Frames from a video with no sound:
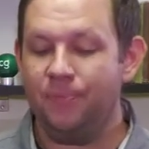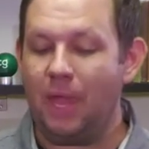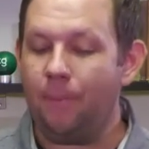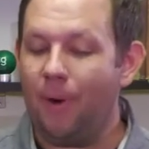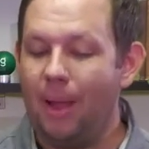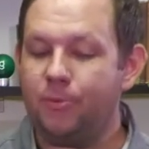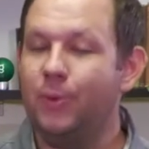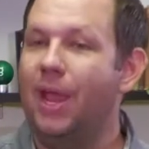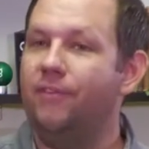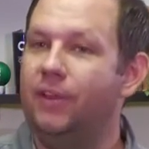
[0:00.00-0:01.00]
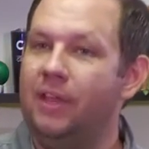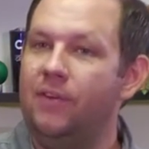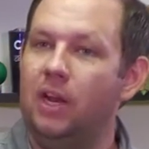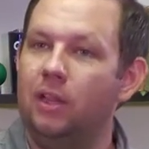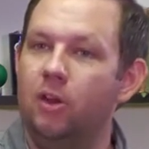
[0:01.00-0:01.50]
And perhaps we have
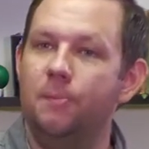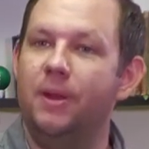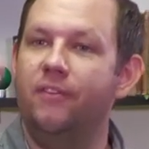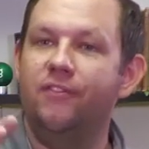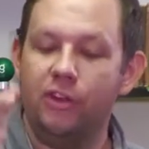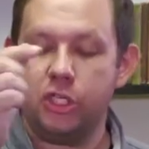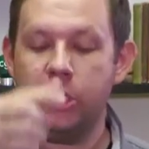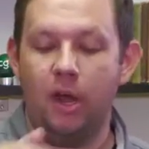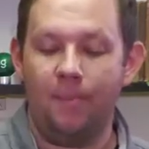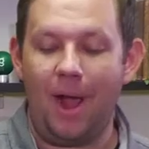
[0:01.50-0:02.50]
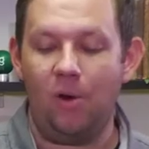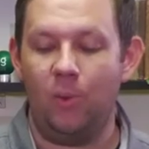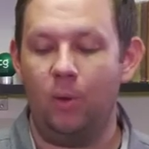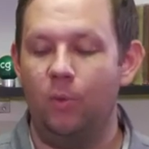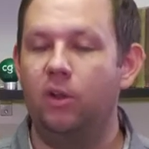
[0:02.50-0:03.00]
even a little bit of vision about
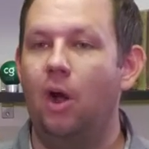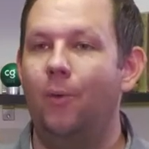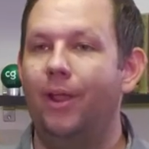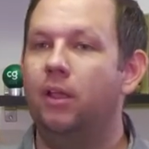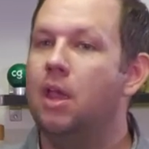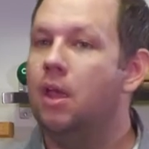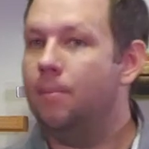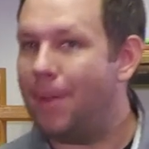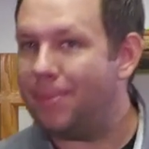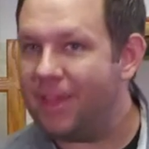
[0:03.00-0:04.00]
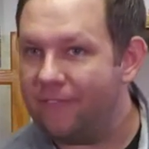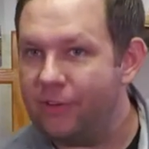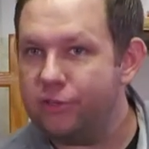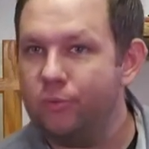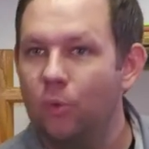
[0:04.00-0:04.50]
where we're going. Maybe that
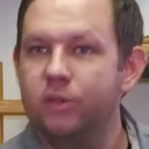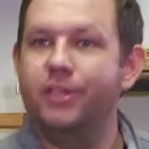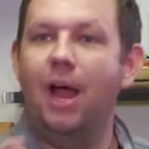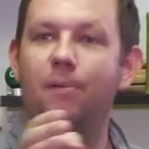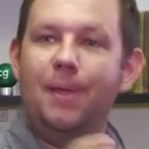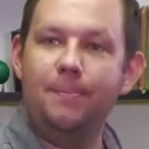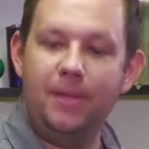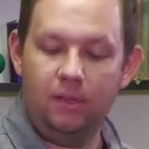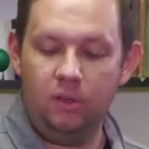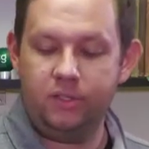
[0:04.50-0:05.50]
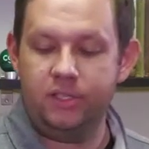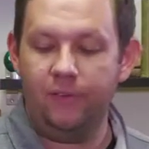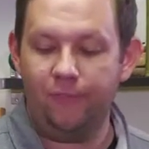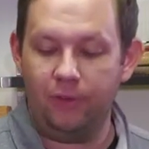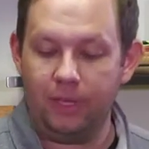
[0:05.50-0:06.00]
vision works out. Maybe it looks
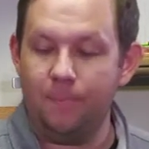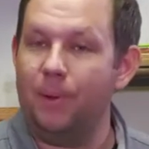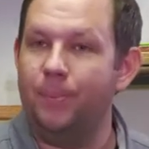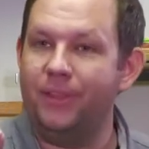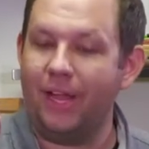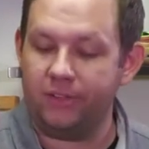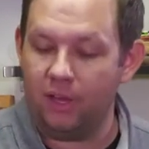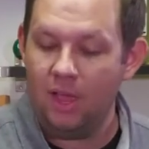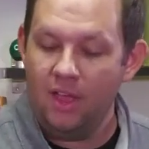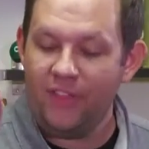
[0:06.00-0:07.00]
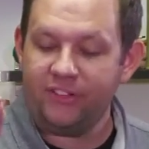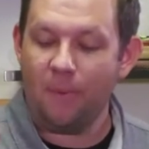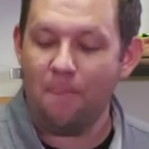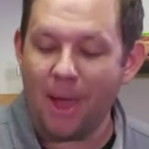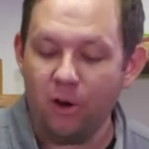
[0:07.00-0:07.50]
differently. But that's
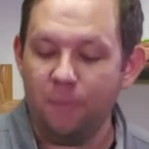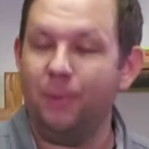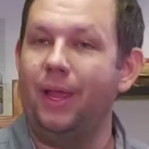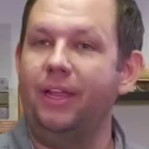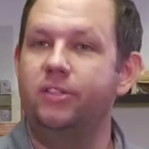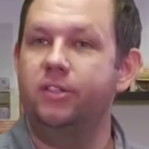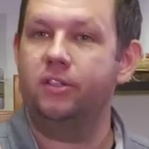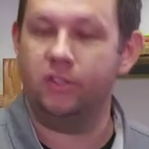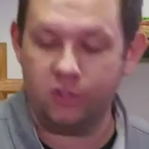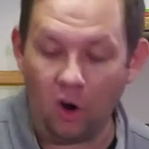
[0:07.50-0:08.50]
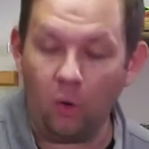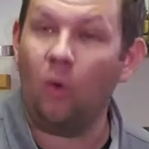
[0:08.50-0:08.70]
a better place to start.